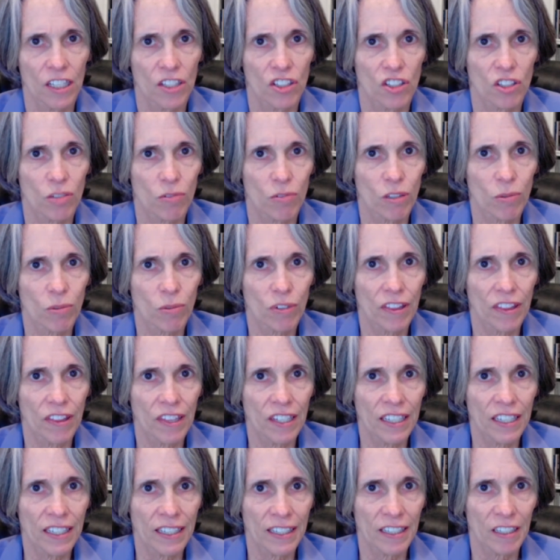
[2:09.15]
So, what we're
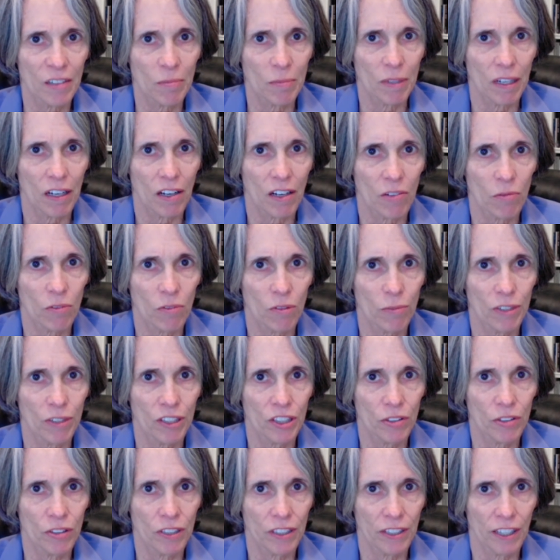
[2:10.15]
thinking about when
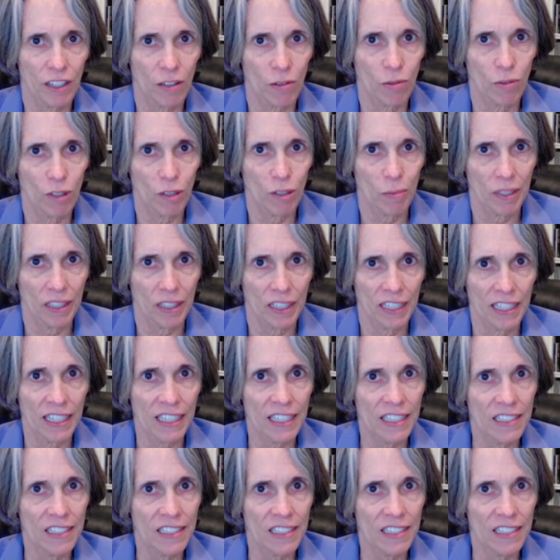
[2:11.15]
we treat our women